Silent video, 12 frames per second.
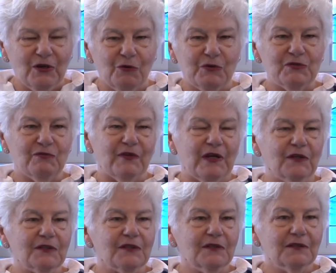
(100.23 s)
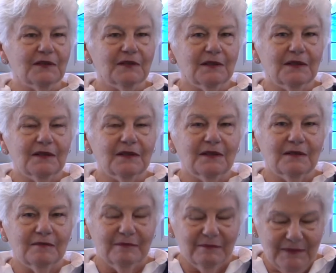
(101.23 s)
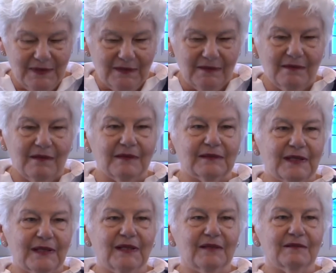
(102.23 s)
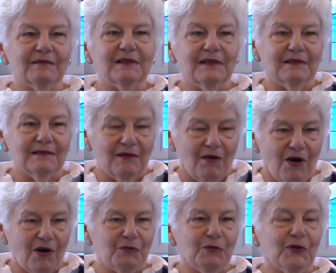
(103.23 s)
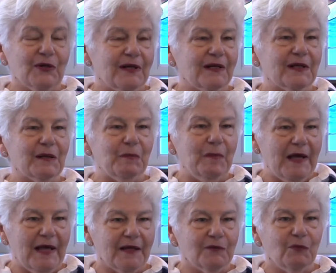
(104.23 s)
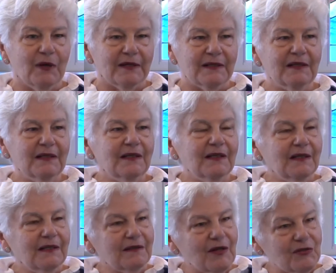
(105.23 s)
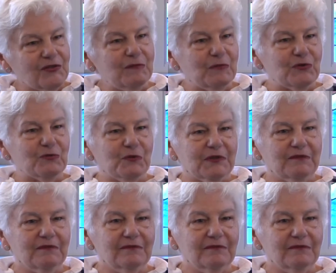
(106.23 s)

always felt a little awkward and a little bad when customers would